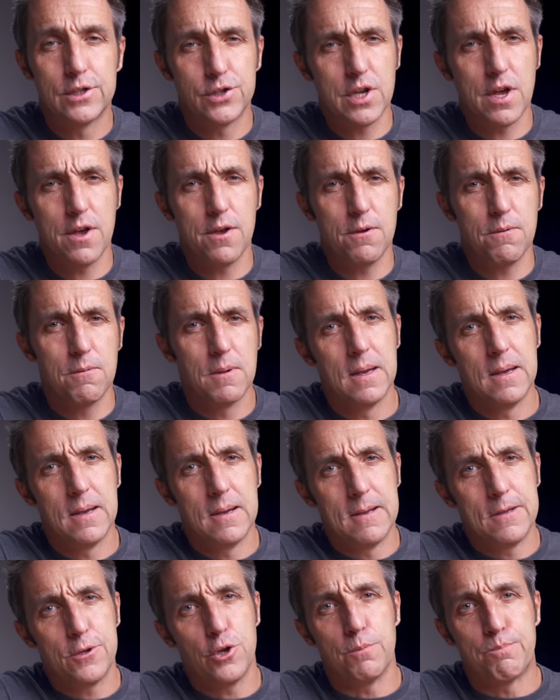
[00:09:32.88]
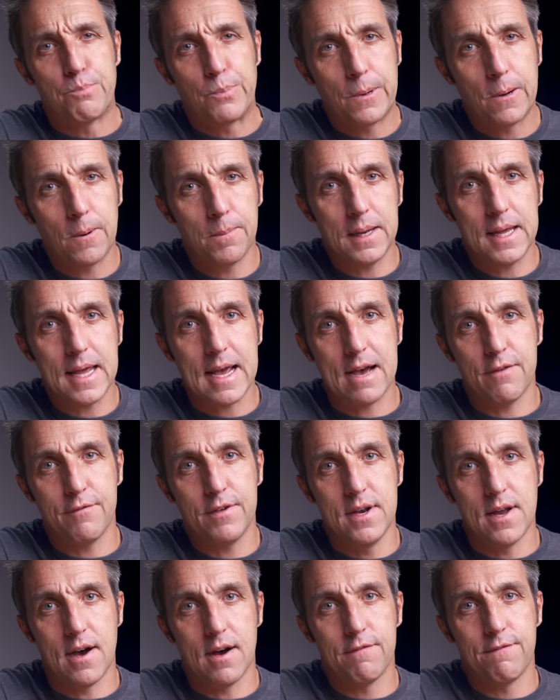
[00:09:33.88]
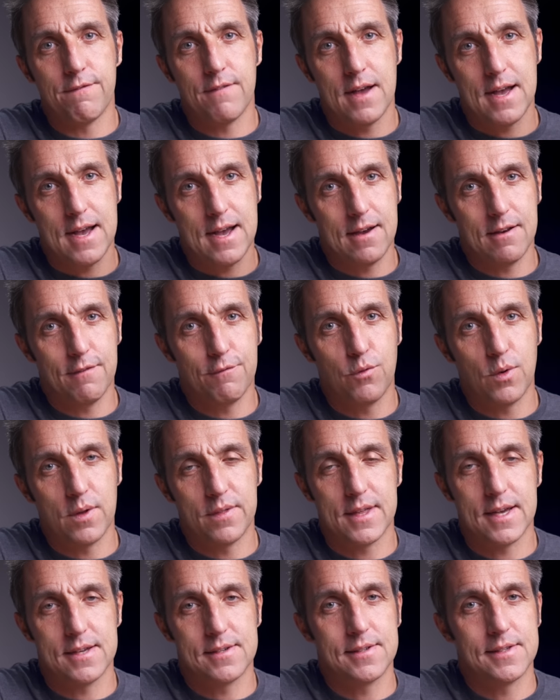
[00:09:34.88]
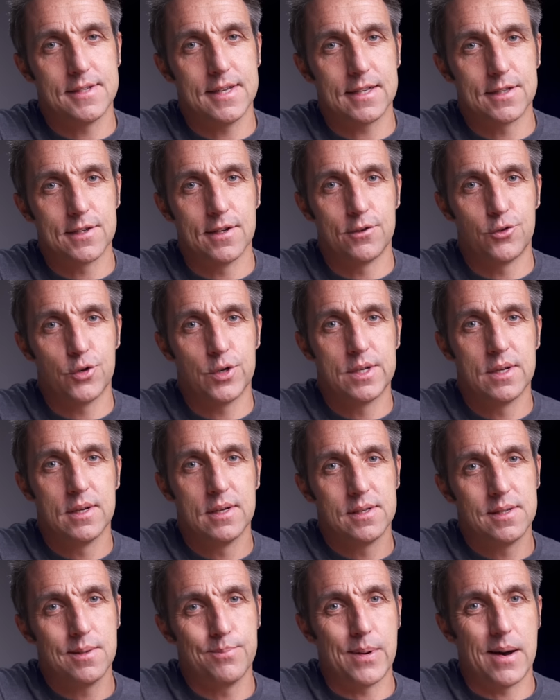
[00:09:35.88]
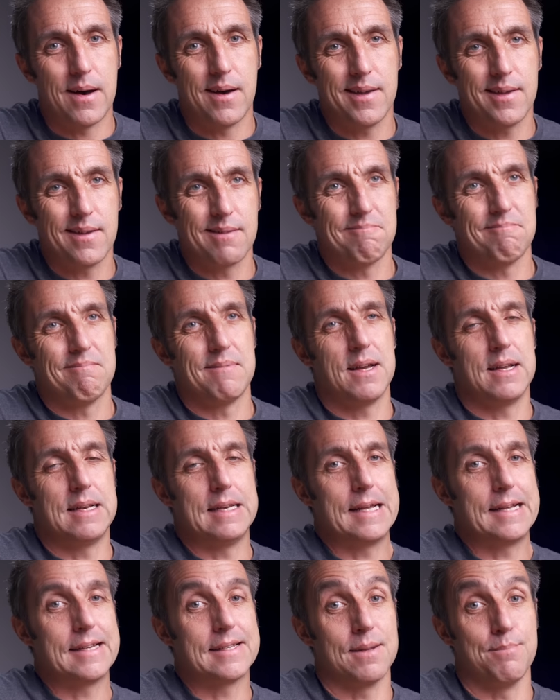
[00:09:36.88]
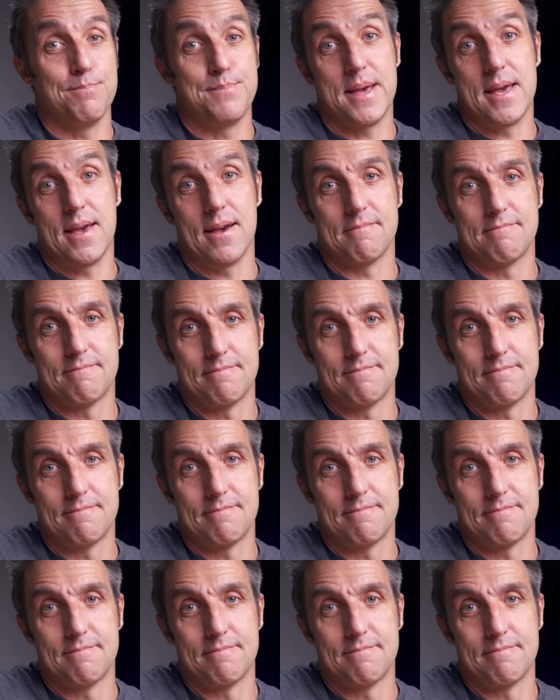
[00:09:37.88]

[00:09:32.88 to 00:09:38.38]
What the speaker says: So you'd probably have enough out of 1,600 to buy at least a beer.